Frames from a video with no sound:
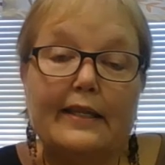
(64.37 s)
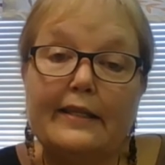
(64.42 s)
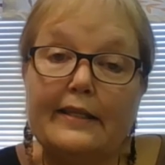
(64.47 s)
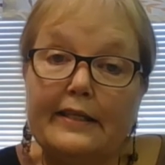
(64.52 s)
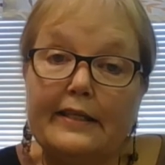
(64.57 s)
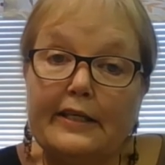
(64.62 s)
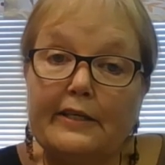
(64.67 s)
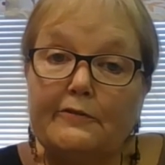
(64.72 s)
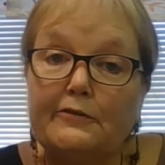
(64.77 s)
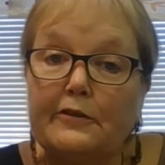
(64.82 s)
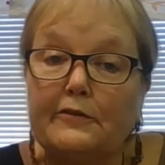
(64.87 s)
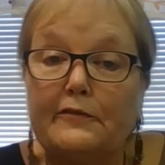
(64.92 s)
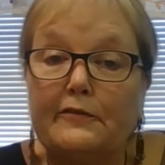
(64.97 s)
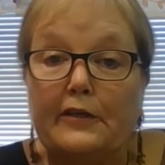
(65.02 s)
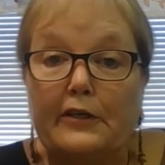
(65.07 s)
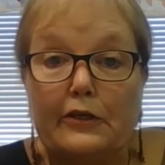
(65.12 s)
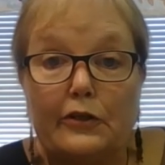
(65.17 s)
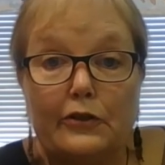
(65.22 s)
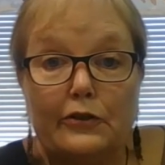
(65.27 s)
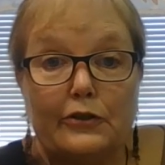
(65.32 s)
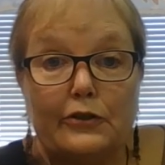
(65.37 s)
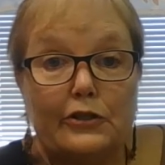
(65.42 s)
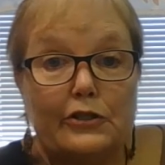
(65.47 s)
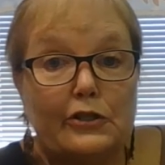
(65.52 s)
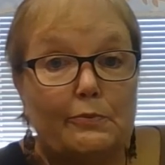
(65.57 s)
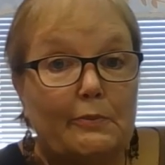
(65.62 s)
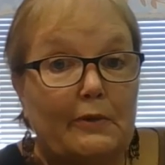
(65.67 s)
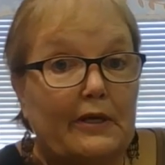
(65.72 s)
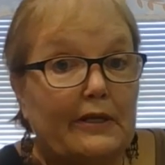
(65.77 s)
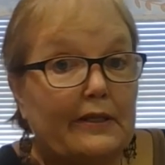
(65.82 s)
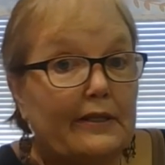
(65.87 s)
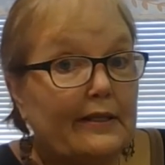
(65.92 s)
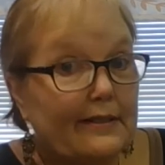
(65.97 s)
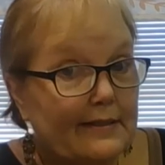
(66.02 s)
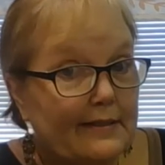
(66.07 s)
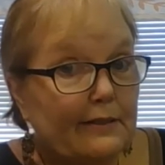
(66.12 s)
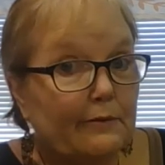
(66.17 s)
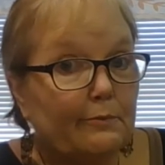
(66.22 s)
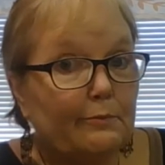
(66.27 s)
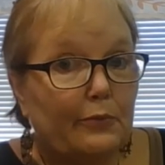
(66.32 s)
The gift of encouragement
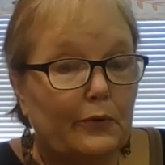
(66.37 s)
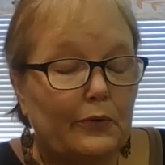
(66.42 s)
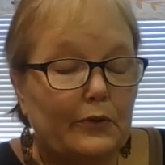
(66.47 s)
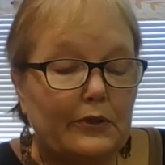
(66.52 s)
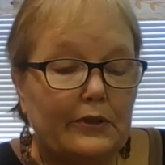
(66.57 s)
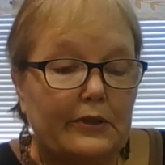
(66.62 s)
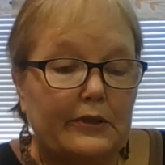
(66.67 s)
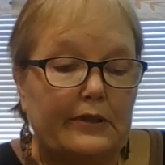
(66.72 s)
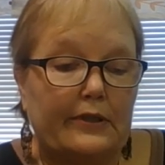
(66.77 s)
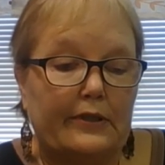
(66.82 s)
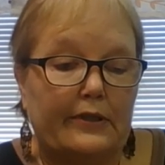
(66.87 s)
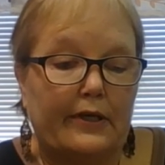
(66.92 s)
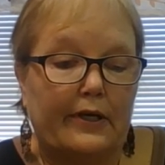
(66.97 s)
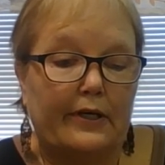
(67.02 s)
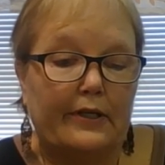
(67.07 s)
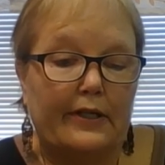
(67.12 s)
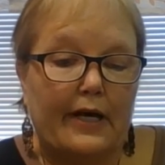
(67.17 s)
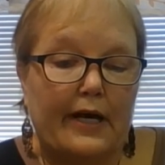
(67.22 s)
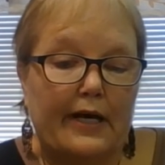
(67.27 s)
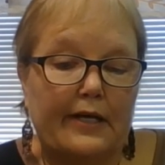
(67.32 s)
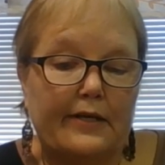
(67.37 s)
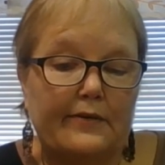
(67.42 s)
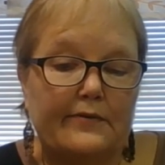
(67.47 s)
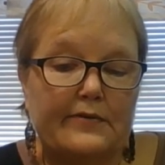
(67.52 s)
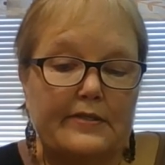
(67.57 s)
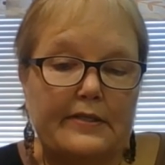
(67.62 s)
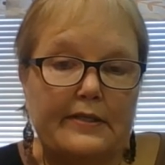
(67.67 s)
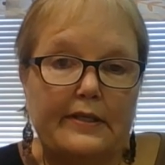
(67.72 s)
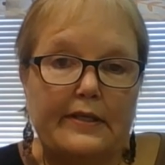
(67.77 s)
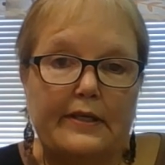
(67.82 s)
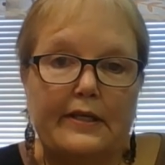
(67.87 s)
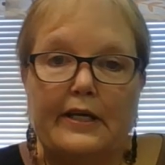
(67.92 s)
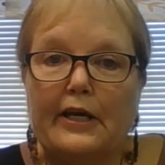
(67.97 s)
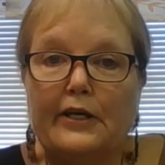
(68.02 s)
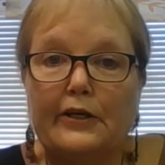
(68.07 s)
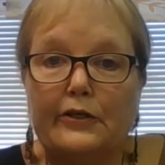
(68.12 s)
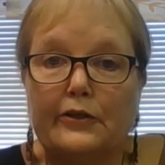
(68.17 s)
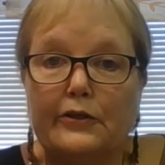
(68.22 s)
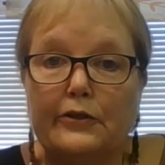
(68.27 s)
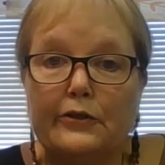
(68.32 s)
is important in our lives.
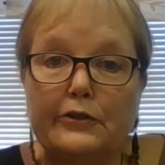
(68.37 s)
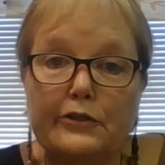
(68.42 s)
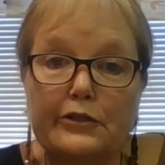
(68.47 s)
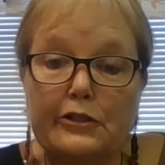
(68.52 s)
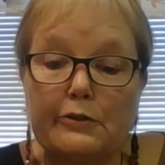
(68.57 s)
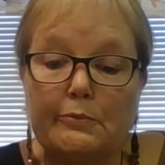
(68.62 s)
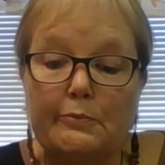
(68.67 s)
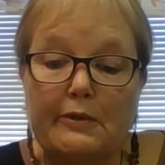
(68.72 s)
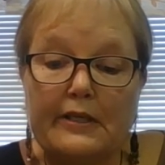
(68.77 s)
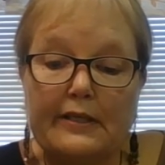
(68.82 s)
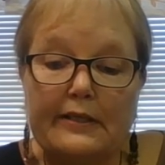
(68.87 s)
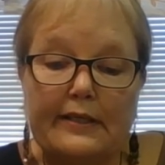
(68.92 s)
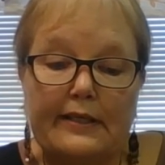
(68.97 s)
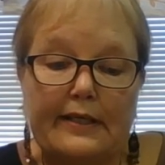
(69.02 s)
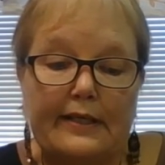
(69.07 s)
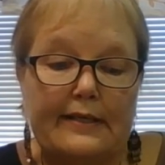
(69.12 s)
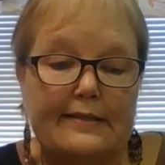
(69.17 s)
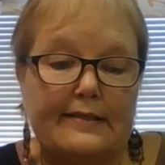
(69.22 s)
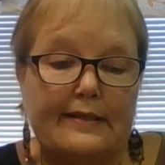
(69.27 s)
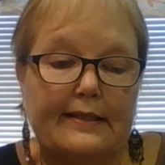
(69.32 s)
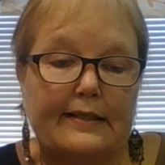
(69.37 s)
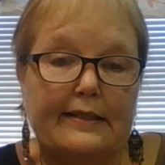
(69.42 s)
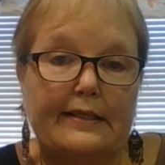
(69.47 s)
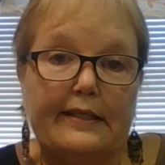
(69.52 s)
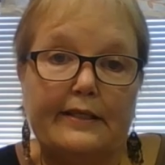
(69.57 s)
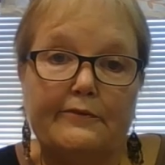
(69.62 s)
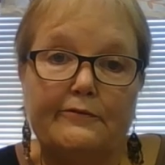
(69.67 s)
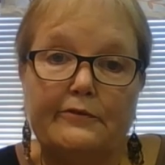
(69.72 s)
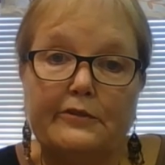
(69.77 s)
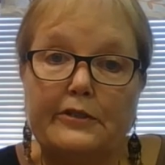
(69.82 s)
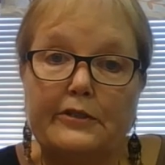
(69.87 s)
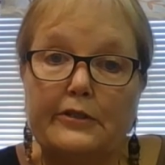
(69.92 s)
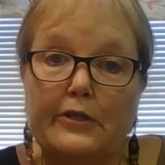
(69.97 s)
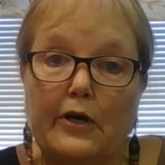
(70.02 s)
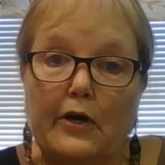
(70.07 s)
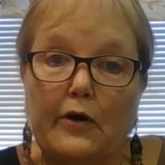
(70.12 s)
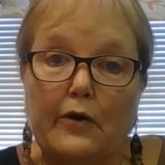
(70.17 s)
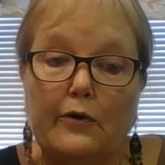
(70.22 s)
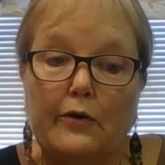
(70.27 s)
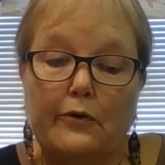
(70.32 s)
Encouragement is a gift in the
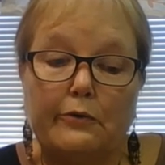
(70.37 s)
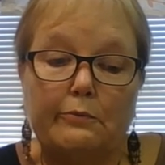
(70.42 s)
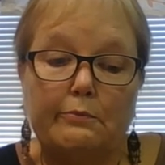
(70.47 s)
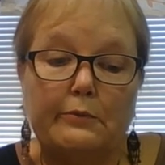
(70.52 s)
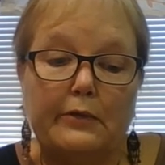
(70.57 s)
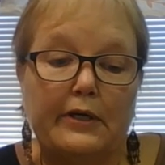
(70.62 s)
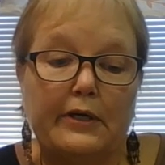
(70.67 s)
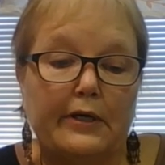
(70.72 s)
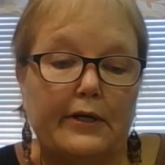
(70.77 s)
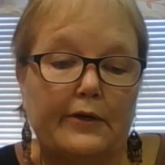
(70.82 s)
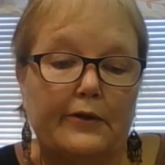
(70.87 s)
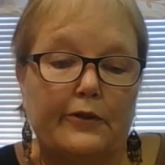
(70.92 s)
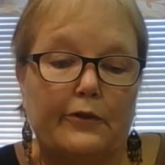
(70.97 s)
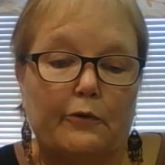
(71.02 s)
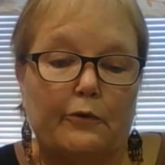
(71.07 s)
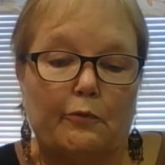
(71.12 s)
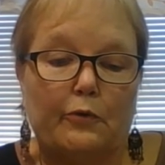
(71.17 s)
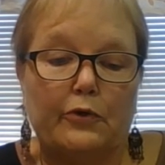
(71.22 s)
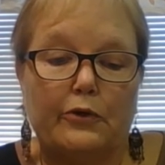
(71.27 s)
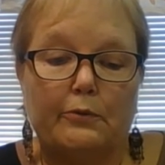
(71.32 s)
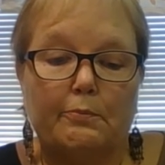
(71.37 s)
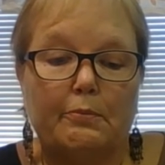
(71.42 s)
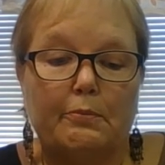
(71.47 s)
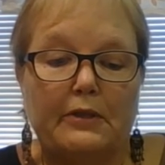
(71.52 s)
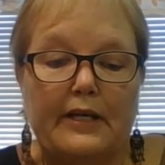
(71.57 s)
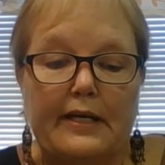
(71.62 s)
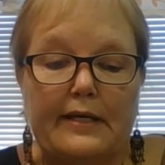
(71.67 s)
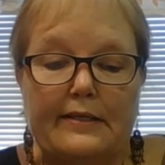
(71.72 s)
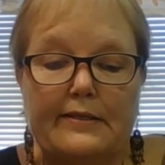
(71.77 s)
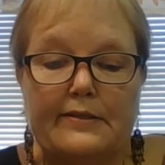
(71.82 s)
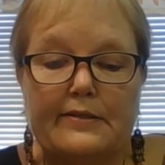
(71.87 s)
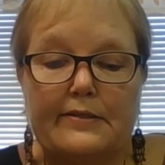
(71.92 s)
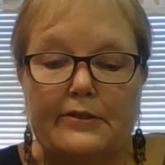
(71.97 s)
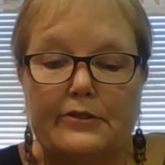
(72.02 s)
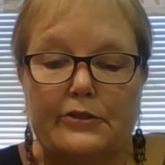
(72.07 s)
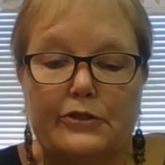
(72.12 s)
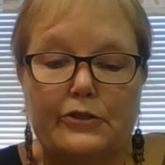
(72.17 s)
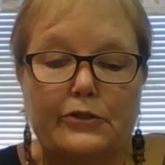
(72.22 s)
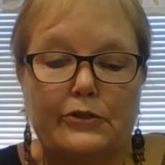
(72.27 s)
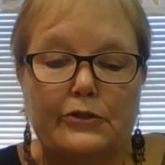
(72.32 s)
home, the workplace, the
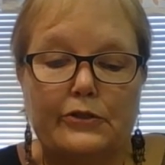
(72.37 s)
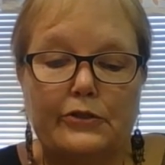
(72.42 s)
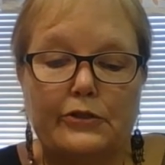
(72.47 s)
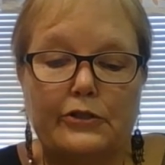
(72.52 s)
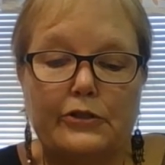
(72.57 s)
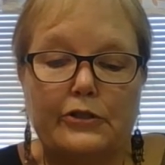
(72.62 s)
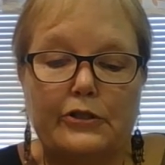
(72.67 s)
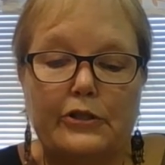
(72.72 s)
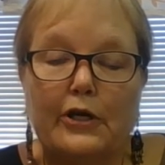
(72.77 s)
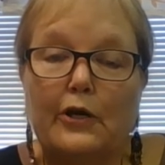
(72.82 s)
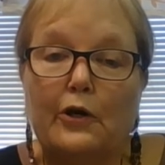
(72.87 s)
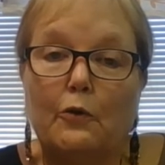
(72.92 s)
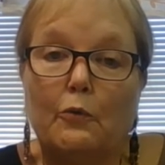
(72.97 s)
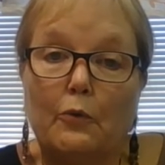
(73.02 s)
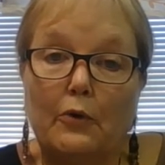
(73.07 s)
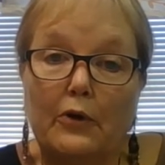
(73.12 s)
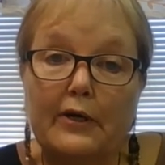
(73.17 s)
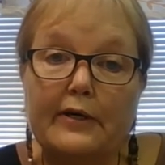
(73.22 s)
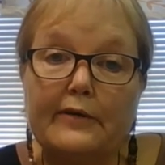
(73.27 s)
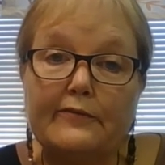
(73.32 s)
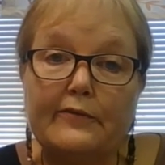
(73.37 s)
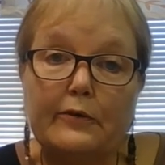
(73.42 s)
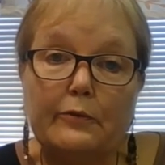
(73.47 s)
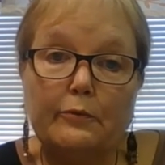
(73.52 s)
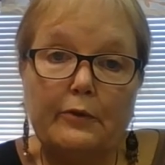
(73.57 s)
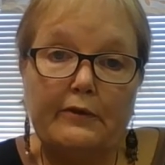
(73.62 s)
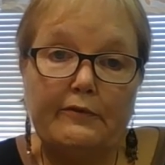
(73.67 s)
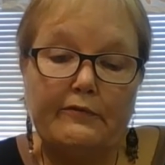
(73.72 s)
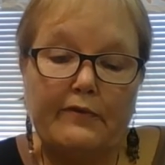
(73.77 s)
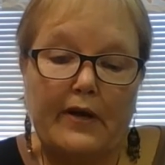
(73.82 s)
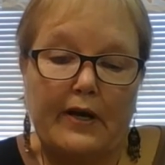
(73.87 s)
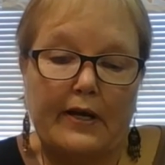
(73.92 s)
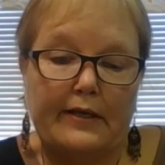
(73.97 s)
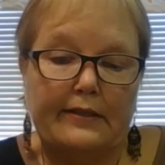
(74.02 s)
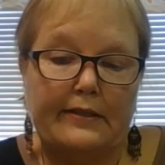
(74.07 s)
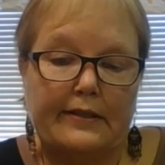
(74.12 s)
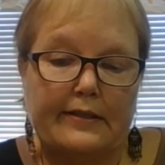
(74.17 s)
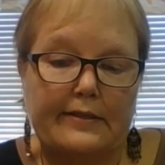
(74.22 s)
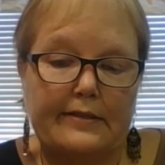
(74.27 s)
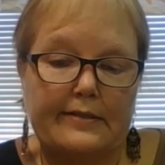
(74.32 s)
church, wherever we
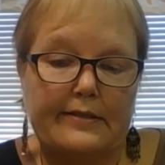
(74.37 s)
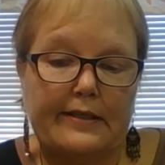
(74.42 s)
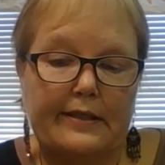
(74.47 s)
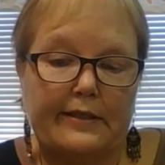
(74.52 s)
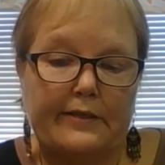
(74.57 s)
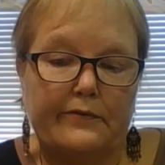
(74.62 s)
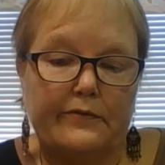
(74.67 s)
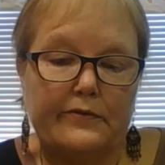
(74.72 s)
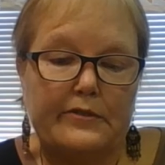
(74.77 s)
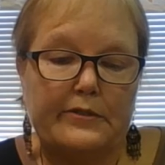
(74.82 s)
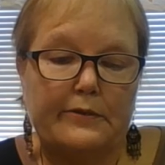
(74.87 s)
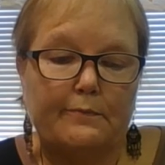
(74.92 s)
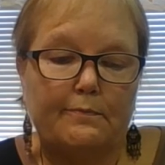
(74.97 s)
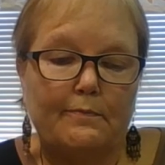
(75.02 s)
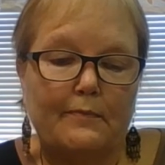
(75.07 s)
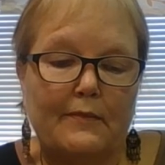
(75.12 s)
find ourselves.